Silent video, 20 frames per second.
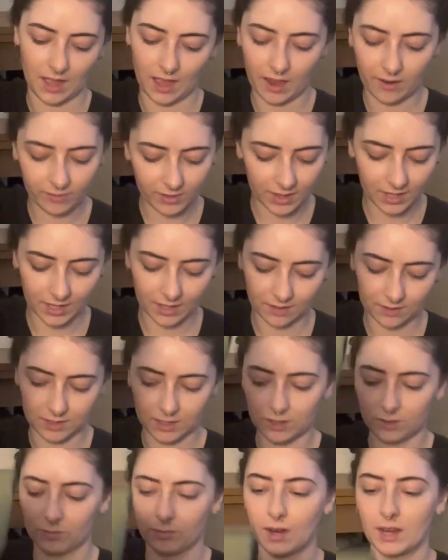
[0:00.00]
Everything else
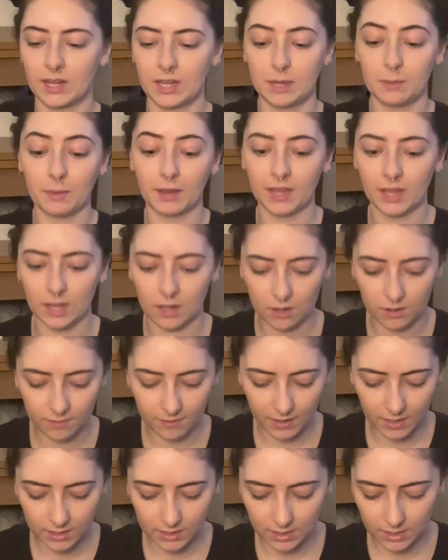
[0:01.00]
is ready. My
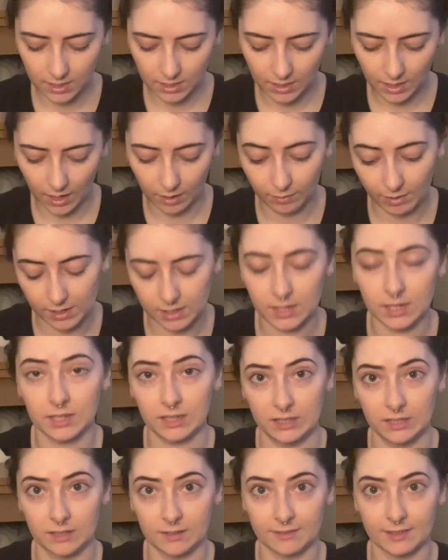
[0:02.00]
interfacing, I ran out of
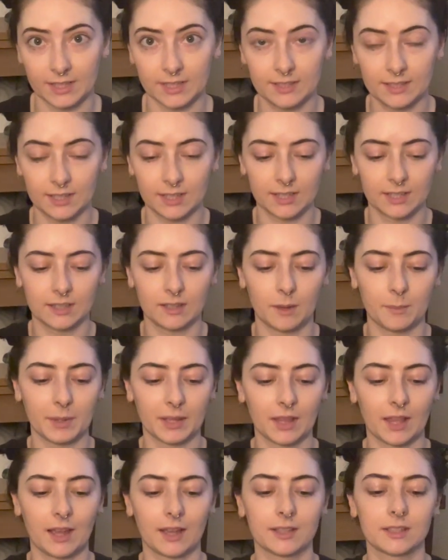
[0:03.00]
interfacing on my
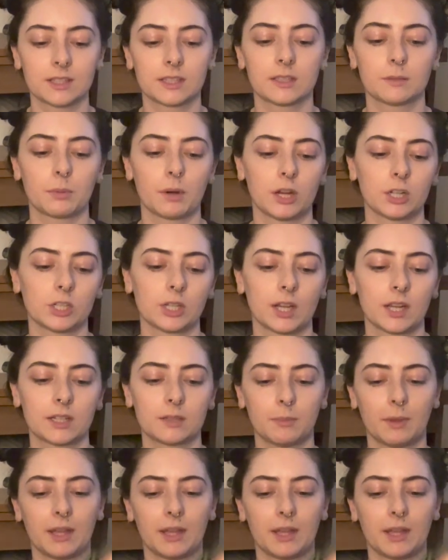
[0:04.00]
last project. My